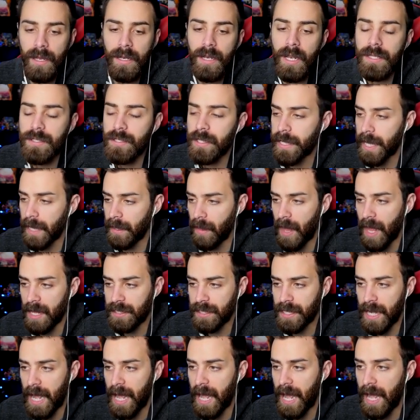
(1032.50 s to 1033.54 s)
It's okay,
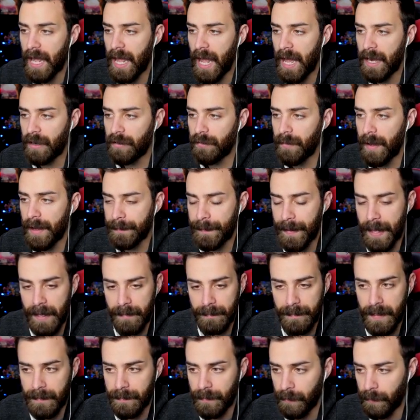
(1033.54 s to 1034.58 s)
Logic. I, I, I don't mind
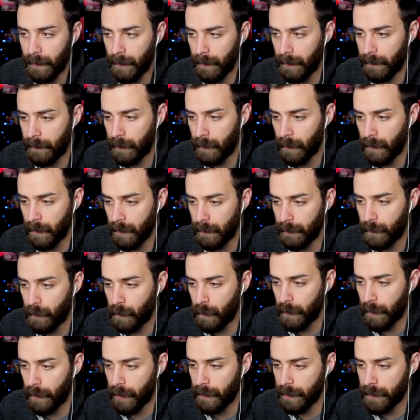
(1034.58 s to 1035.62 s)
paying people for,
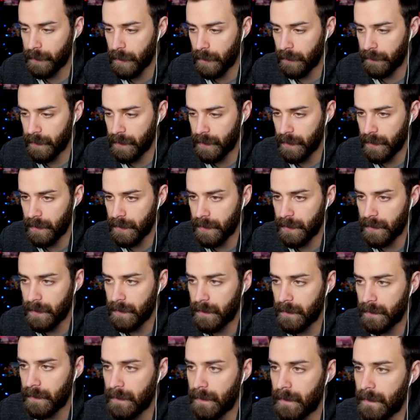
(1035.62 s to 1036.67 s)
for their
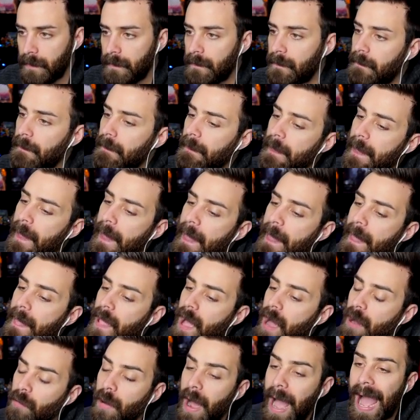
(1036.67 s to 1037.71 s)
services.
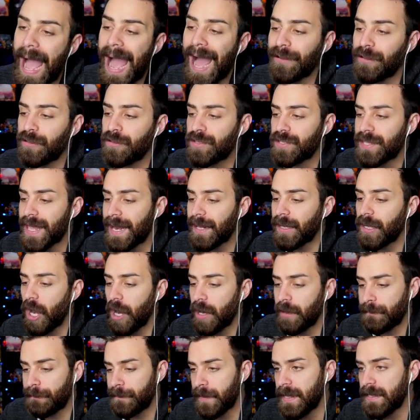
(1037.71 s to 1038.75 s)
Wow, you set a
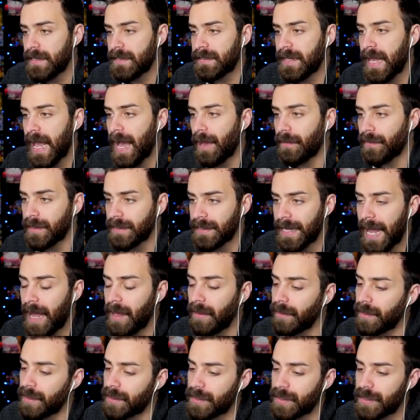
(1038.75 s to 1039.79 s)
card face down. The
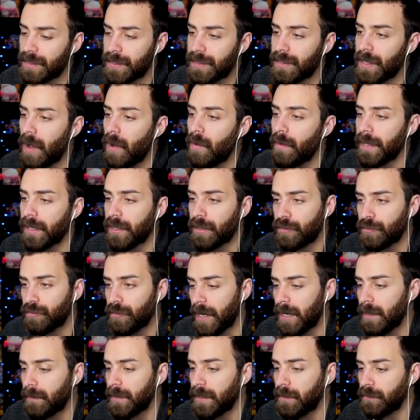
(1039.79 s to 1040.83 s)
talent is so
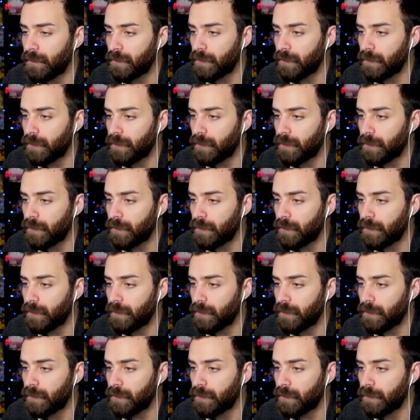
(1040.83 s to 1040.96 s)
incredibly